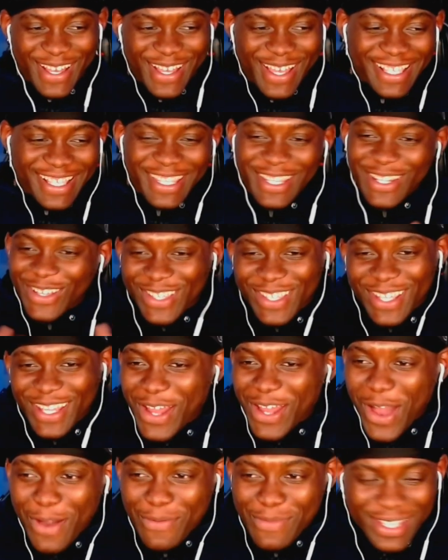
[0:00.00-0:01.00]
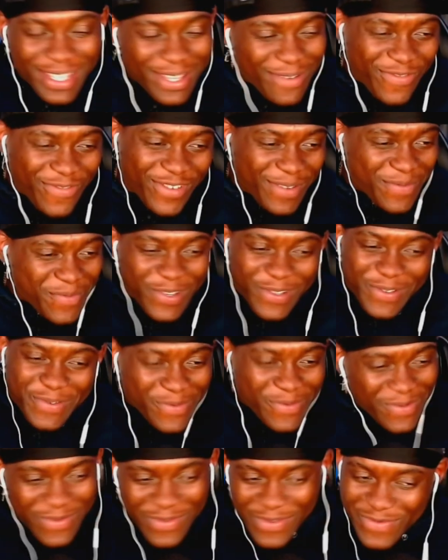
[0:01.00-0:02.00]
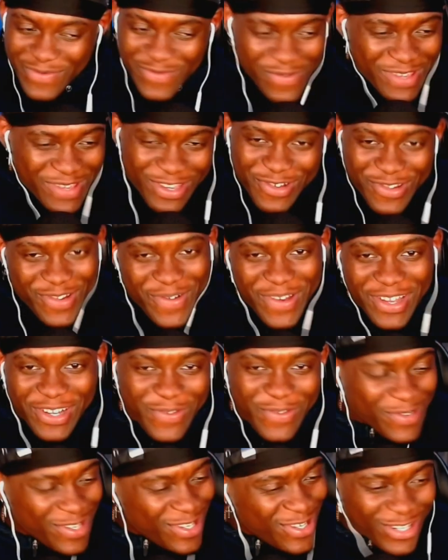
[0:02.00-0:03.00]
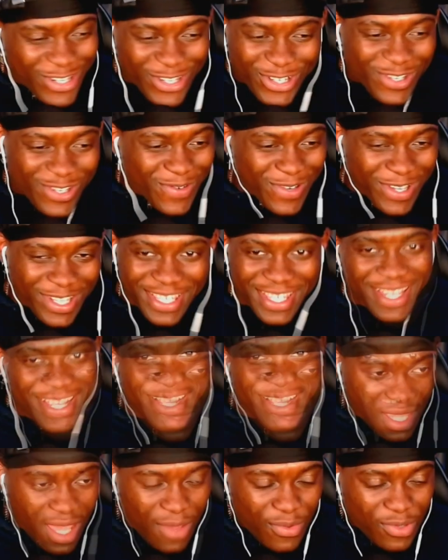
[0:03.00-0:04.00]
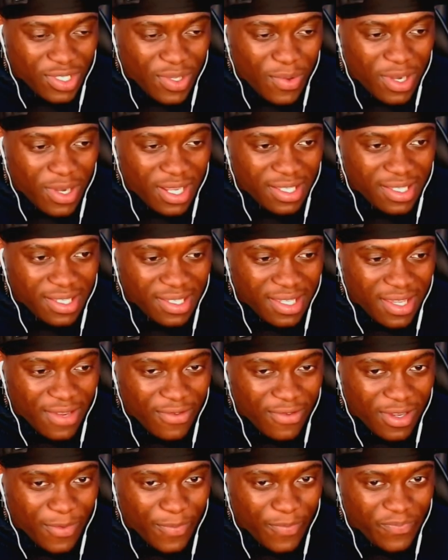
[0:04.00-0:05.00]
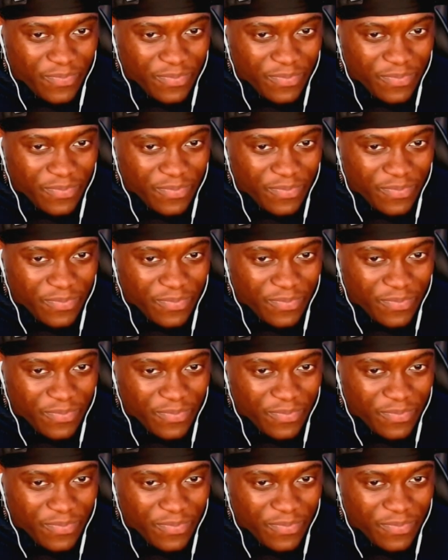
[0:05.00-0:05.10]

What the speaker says: Has he lost an arm or something? What we got going on? What are you going to show us? That was so unnecessary.